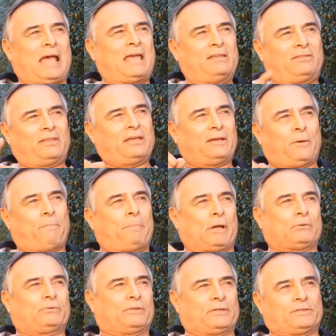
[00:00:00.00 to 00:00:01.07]
I think
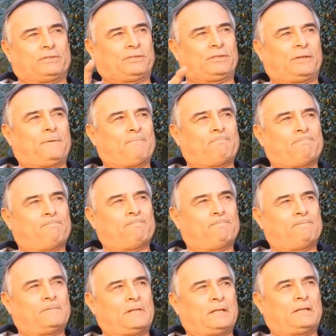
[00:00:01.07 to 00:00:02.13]
about this.
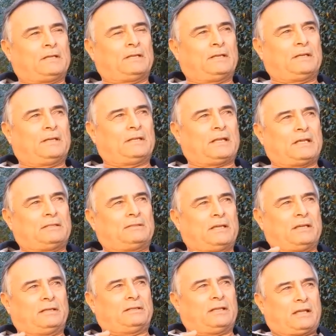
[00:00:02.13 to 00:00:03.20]
And
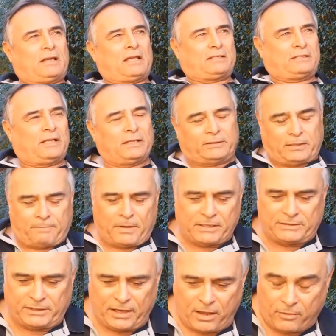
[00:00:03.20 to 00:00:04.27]
I said to
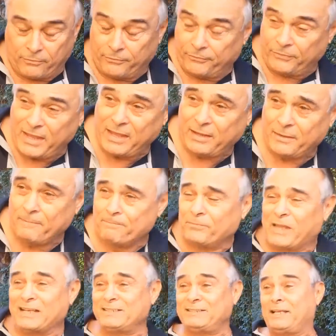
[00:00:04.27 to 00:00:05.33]
myself, hey, I